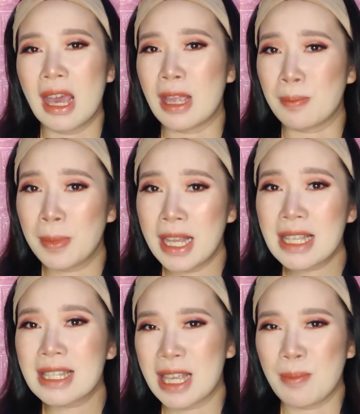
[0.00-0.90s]
And
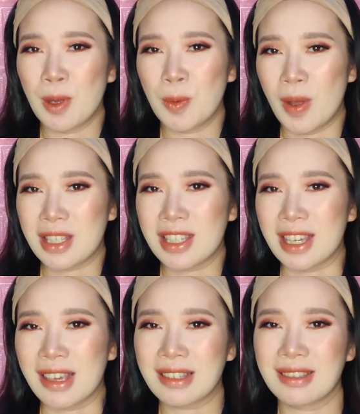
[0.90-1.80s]
please keep on
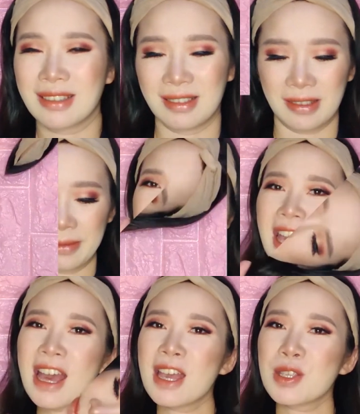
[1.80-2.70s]
watching. Hey
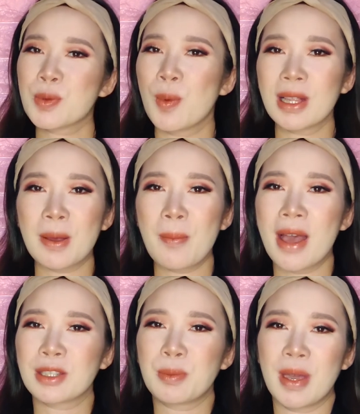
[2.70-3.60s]
guys! Welcome
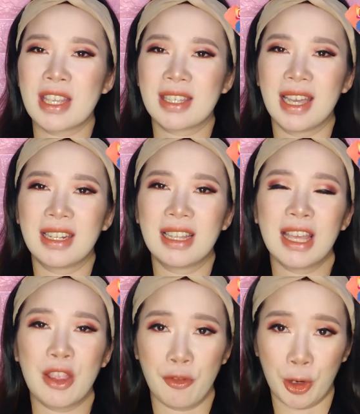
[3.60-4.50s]
back to my channel.
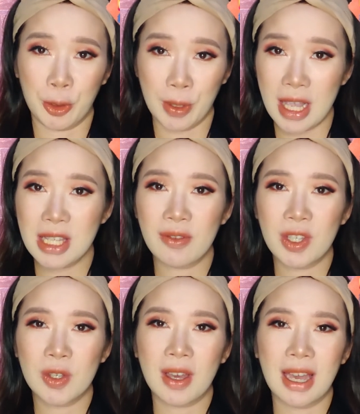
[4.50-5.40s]
And for today's
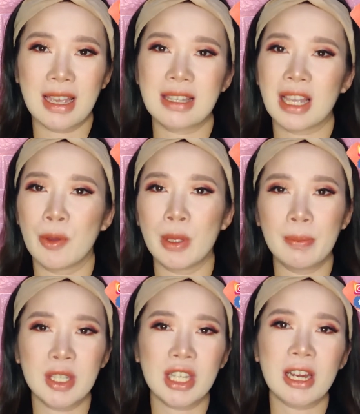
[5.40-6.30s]
video guys, I will
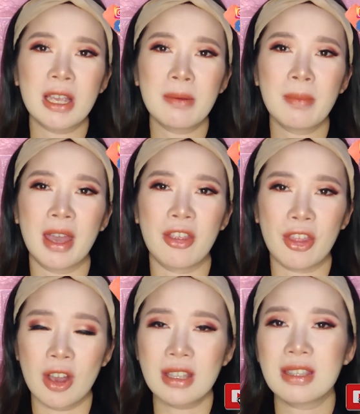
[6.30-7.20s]
be sharing my
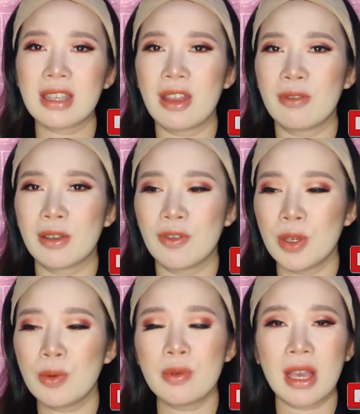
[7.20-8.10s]
thoughts and
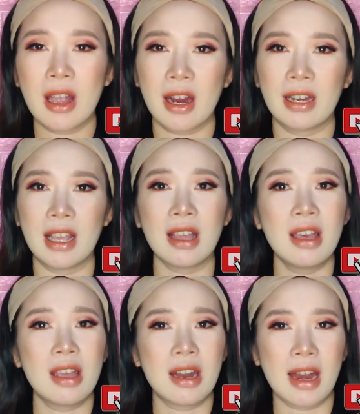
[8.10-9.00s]
review regarding
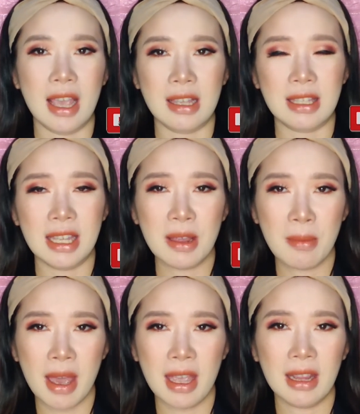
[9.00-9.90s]

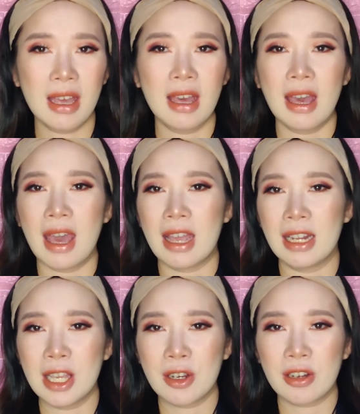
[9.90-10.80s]
niacinamide
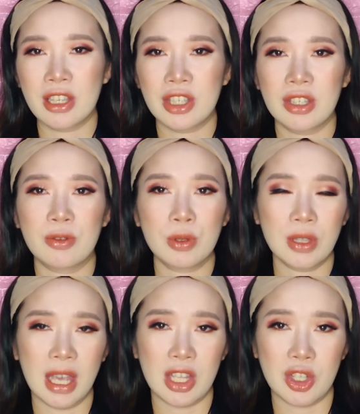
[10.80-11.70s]
and licorice
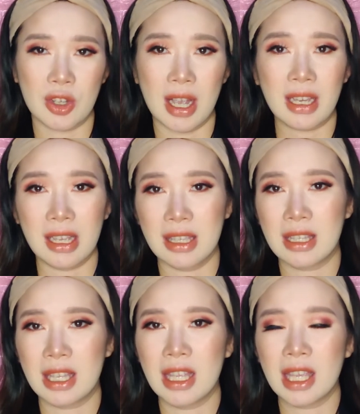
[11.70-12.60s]
root extract in
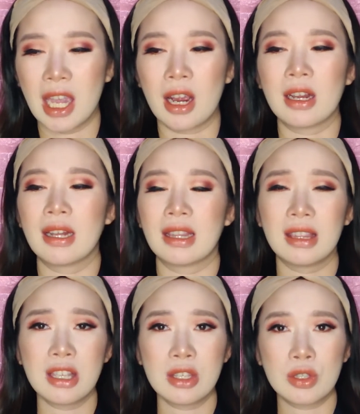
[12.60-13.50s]
skincare that
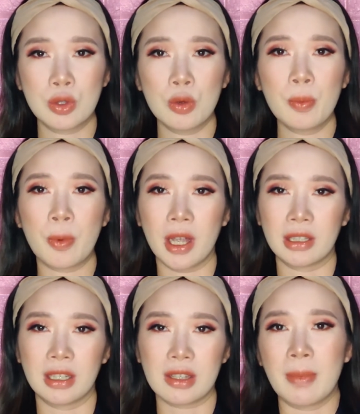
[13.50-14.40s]
these two
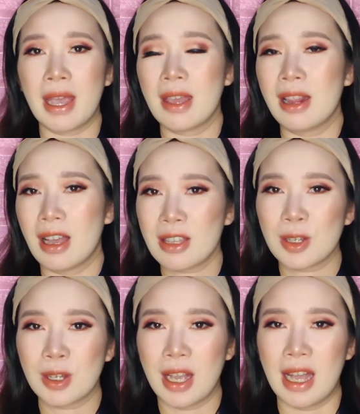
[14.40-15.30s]
products by
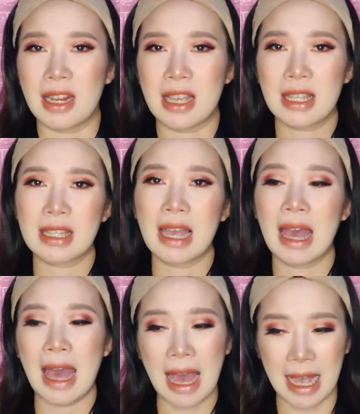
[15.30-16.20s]
Luxe Organix
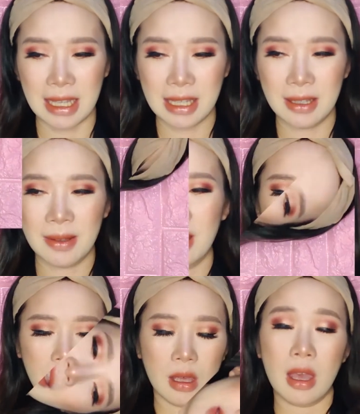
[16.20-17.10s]
has.
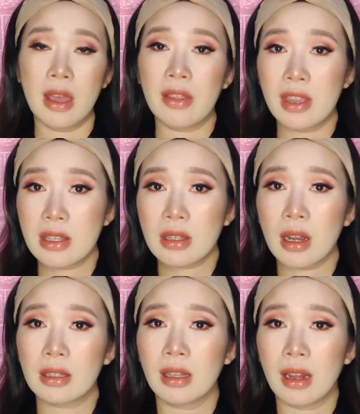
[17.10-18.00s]
And these
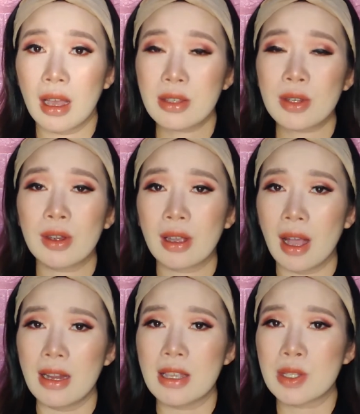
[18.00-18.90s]
are the Luxe
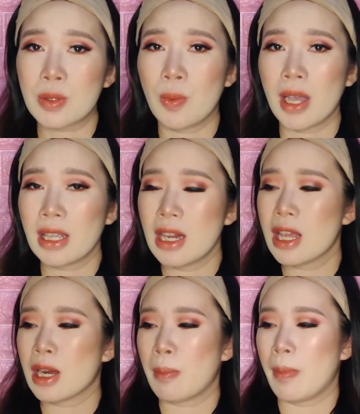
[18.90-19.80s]
Organix
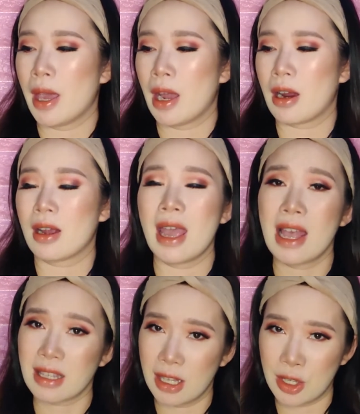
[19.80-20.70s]
Whitening Repair
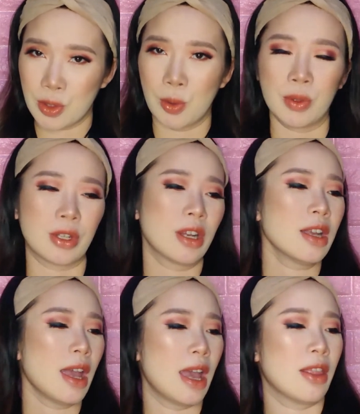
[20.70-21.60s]
Essence
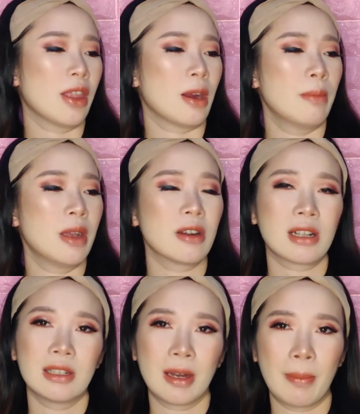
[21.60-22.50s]
Toner and their
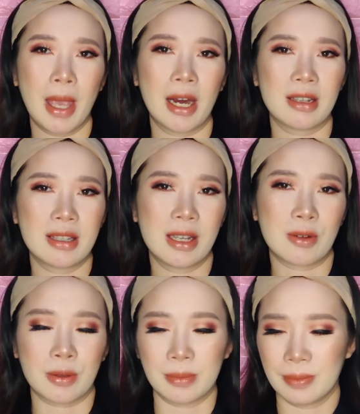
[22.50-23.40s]
Miracle Repair
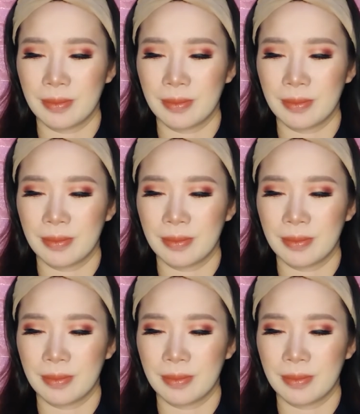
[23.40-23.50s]
Serum.